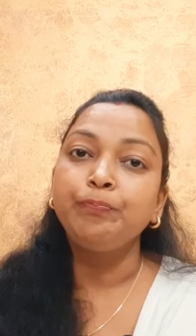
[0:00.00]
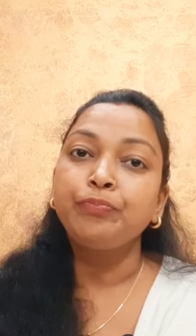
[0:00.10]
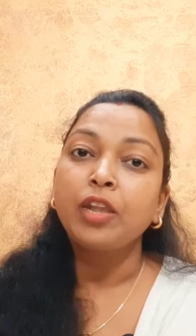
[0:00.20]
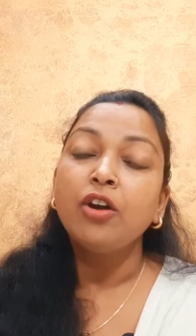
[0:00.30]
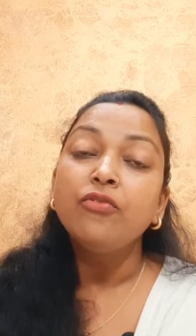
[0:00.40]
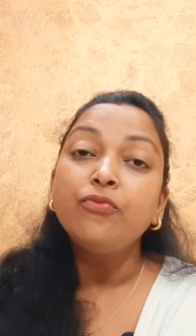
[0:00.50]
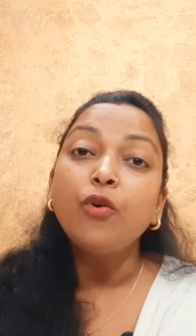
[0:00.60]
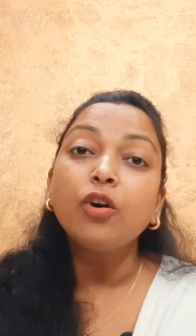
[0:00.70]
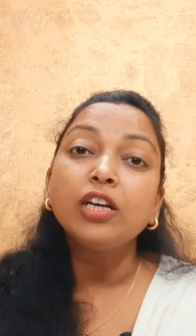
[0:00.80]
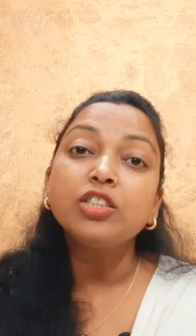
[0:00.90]
Focus
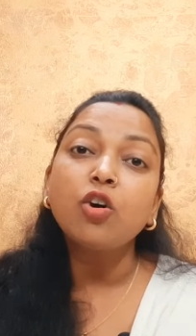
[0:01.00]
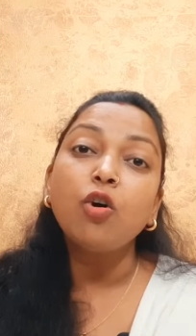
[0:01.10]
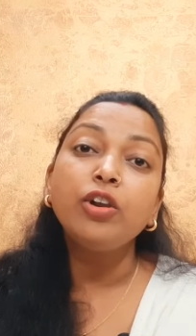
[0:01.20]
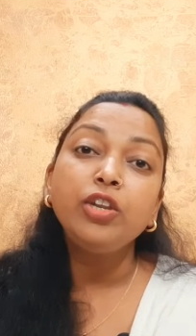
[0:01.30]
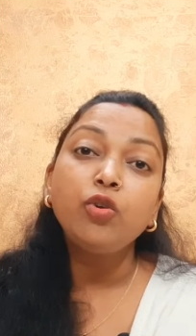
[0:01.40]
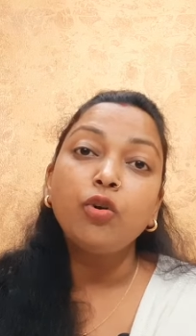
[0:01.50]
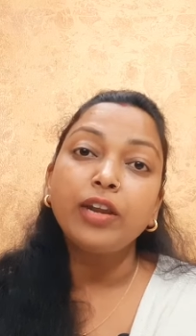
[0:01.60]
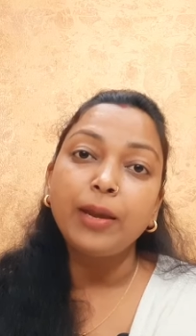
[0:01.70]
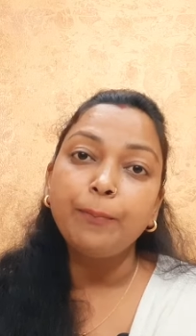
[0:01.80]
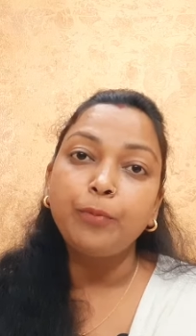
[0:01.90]
on your
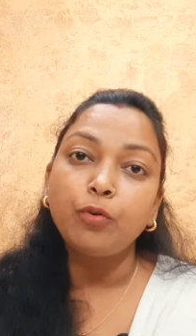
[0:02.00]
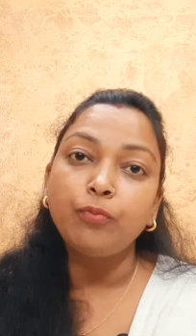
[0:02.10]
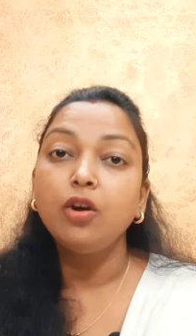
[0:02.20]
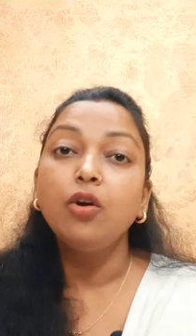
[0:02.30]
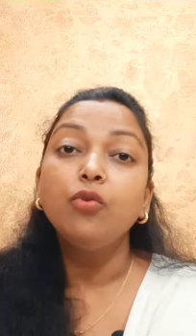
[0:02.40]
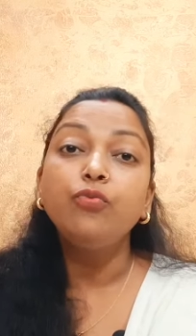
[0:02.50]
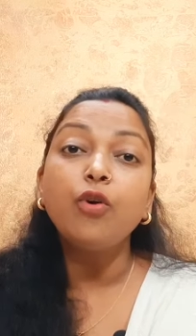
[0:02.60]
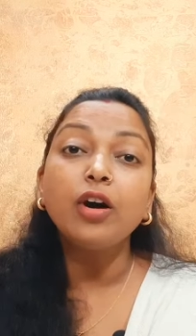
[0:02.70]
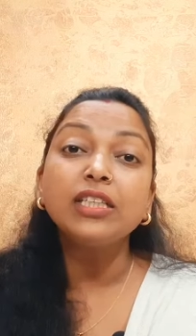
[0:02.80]
improvement. Focusing